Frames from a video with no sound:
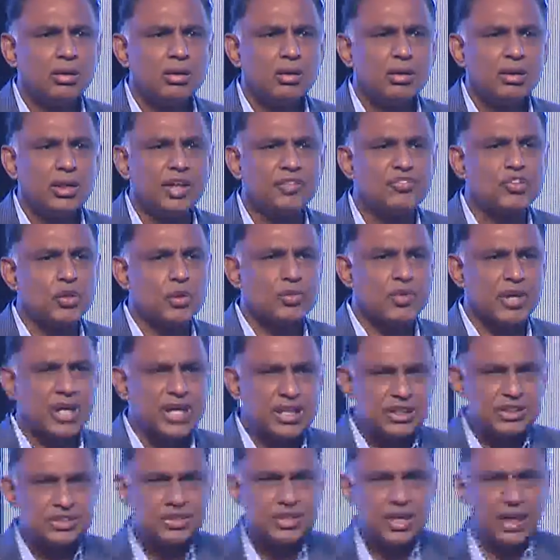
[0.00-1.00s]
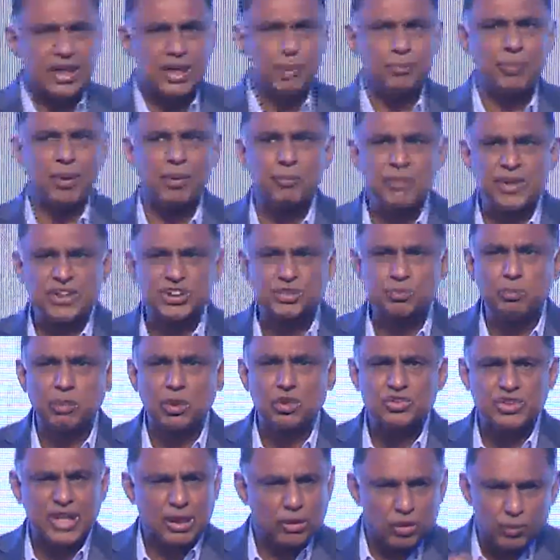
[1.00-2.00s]
If you traditionally publish
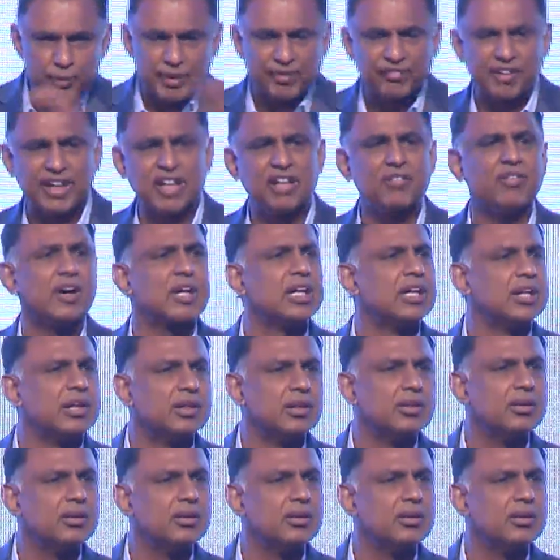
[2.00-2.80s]
books, I would be very worried.